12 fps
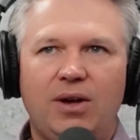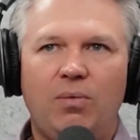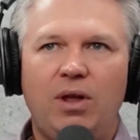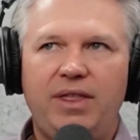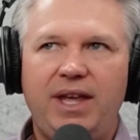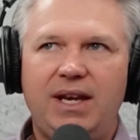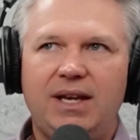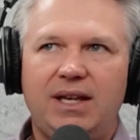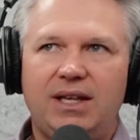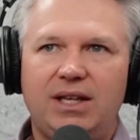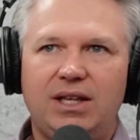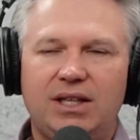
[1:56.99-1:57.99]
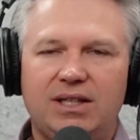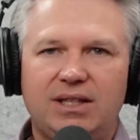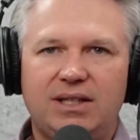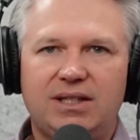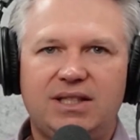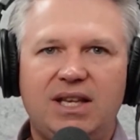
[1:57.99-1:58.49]
well, then
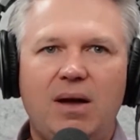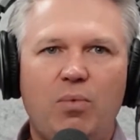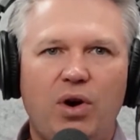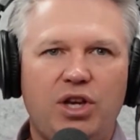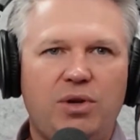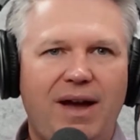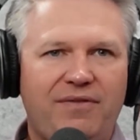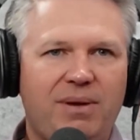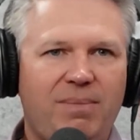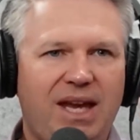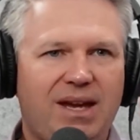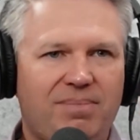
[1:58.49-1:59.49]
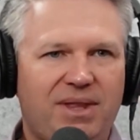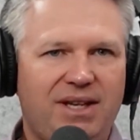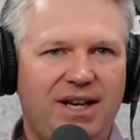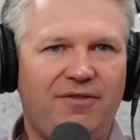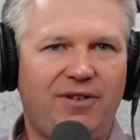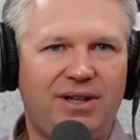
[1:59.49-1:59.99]
somewhere you have to make up the
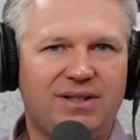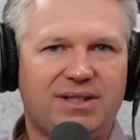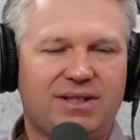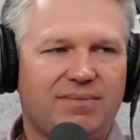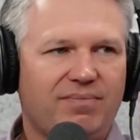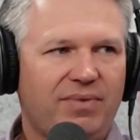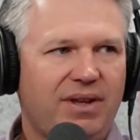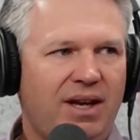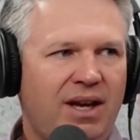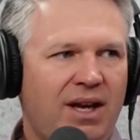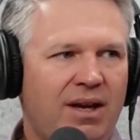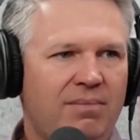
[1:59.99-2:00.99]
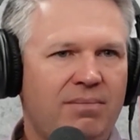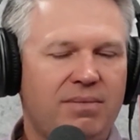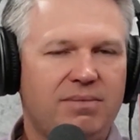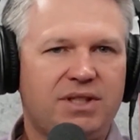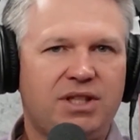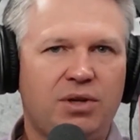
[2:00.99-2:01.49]
difference.
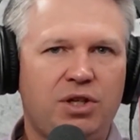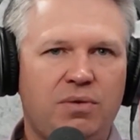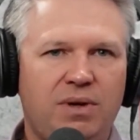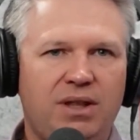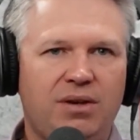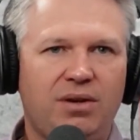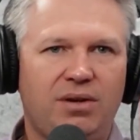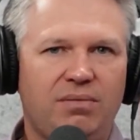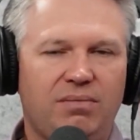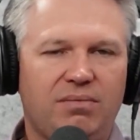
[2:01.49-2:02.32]
So you either,